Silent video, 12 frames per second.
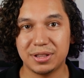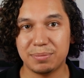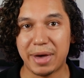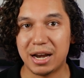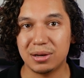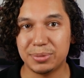
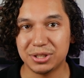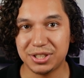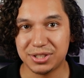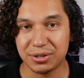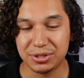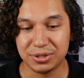Mana
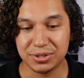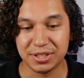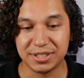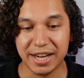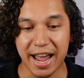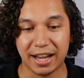abilities don't use the
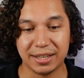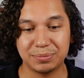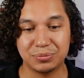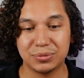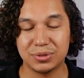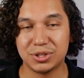stack.
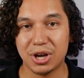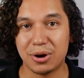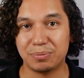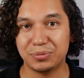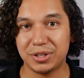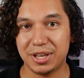
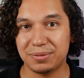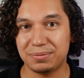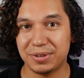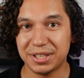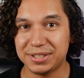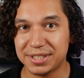So if
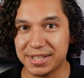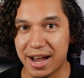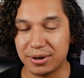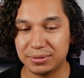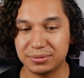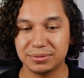Vilis is
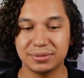out